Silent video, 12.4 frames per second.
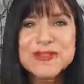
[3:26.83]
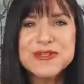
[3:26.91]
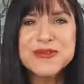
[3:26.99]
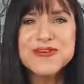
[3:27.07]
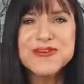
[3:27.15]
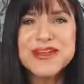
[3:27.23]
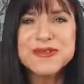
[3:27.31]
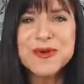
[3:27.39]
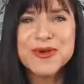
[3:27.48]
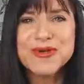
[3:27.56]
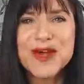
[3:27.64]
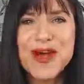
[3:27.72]
and do a
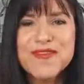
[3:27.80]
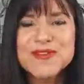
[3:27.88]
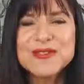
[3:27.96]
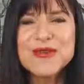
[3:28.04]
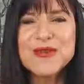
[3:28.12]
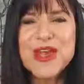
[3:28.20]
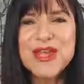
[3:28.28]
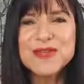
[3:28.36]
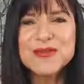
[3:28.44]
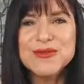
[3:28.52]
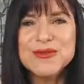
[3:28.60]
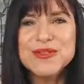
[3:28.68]
Facebook Live so that
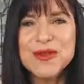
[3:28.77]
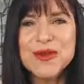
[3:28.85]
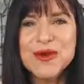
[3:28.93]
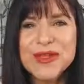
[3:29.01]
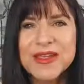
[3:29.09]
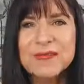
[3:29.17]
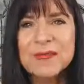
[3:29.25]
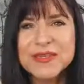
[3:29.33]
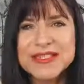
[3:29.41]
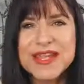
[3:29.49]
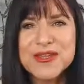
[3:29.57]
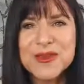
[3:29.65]
you can
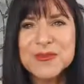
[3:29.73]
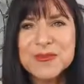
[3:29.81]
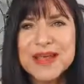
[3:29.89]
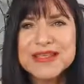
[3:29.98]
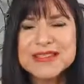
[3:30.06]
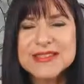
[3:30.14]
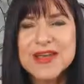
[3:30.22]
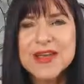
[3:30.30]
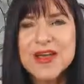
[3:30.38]
present your best